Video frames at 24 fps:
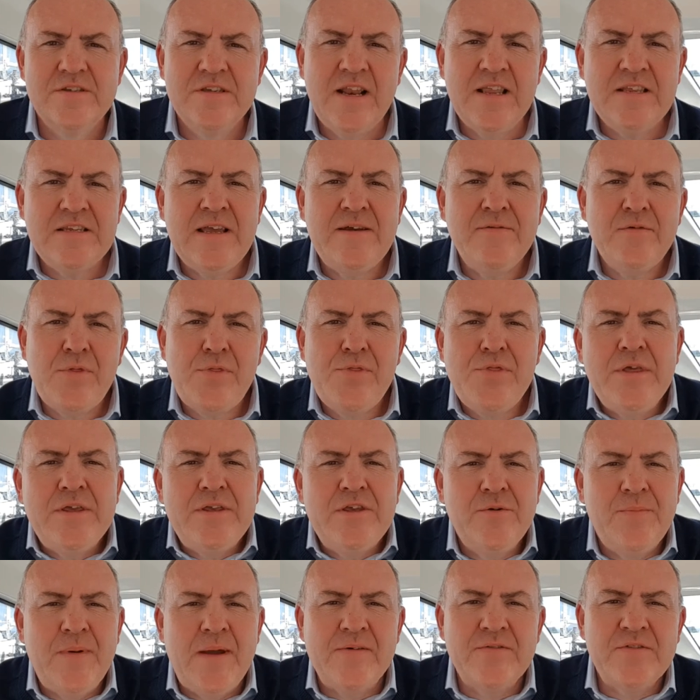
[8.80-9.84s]
So let's have a
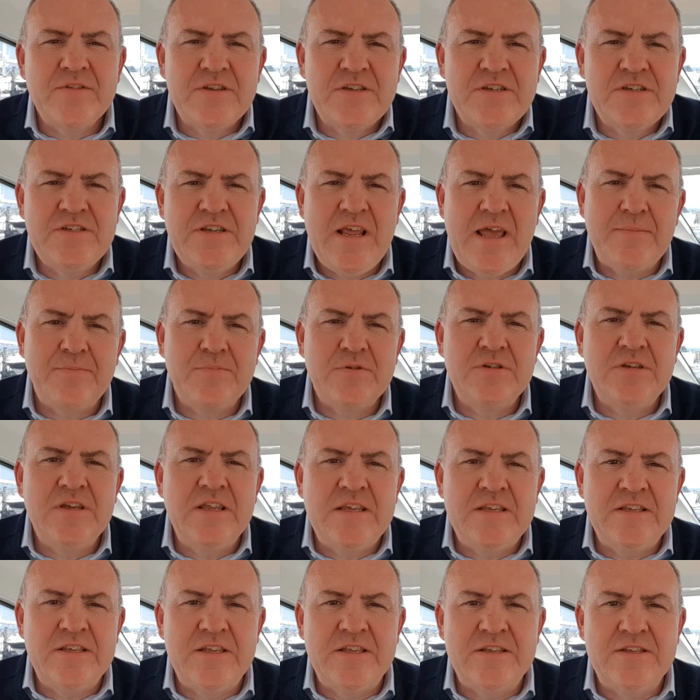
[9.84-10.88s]
think about the steps
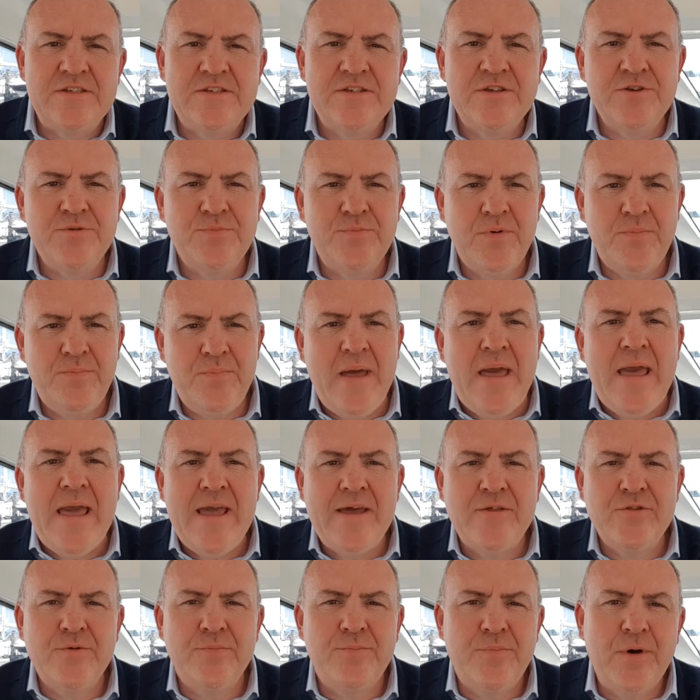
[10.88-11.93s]
needed to
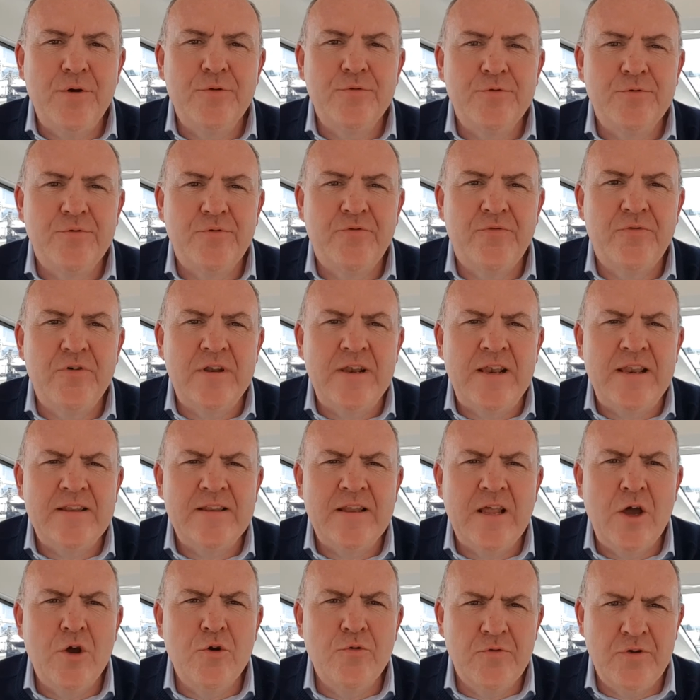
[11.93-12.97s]
prepare the boat for
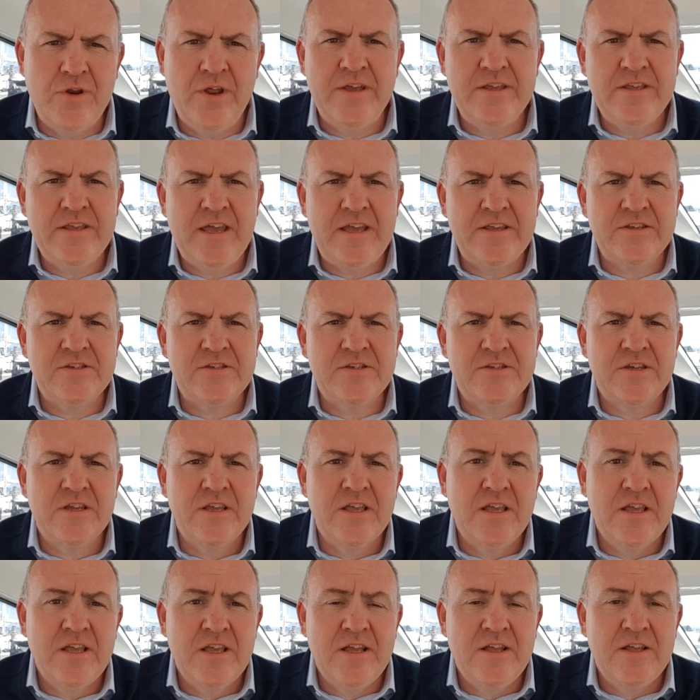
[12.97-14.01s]
overnight guests.
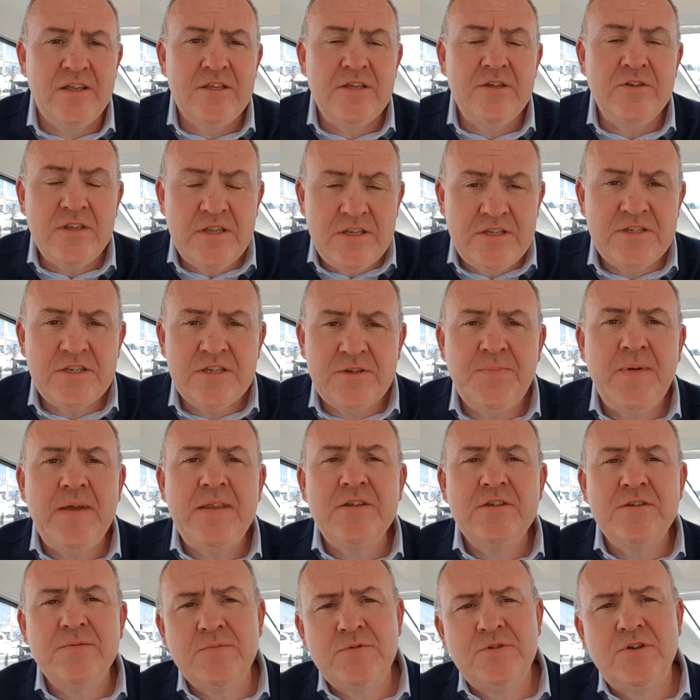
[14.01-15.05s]
You need to
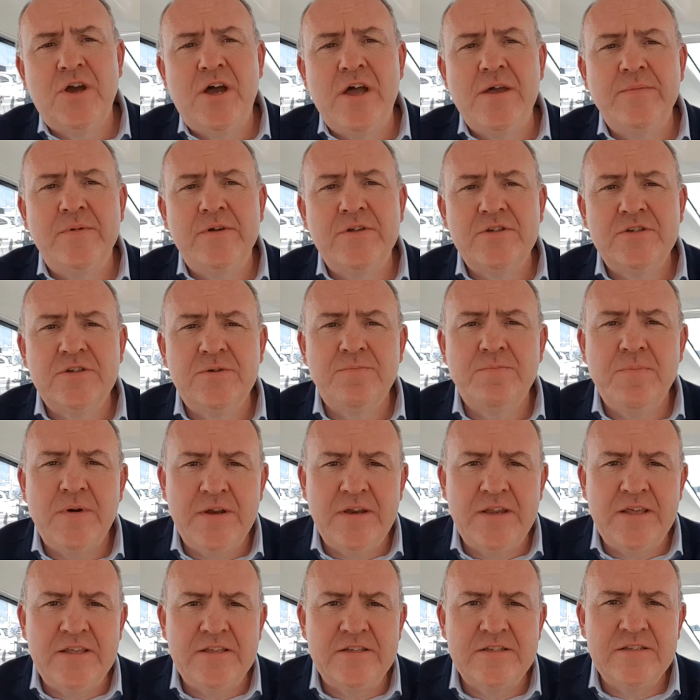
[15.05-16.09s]
spend some time and some
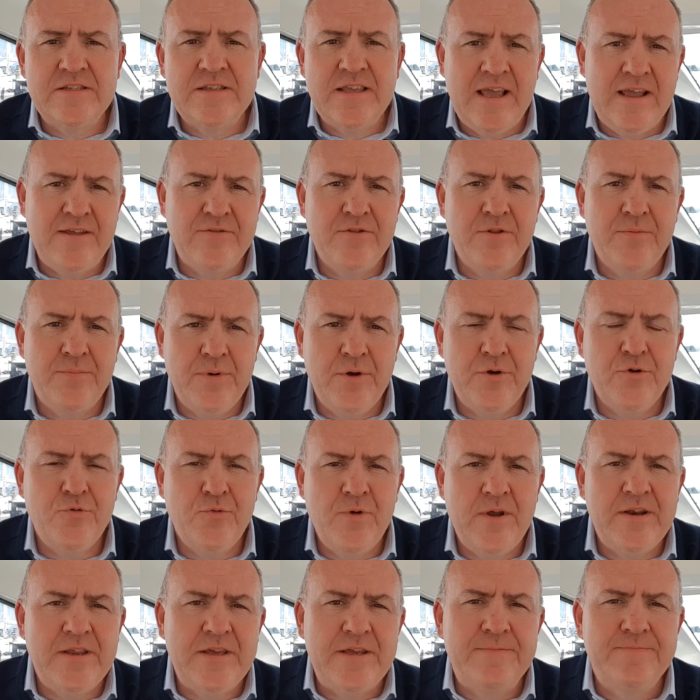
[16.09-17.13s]
money getting the boat
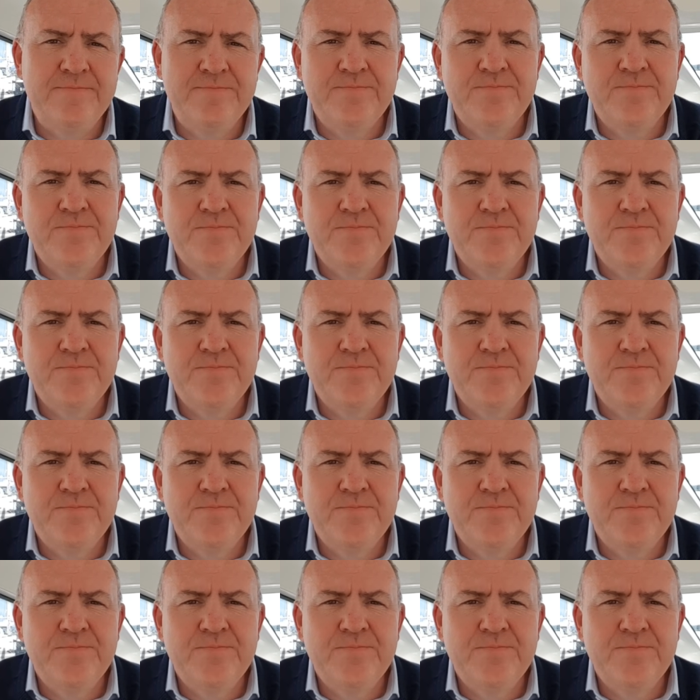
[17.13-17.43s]
ready.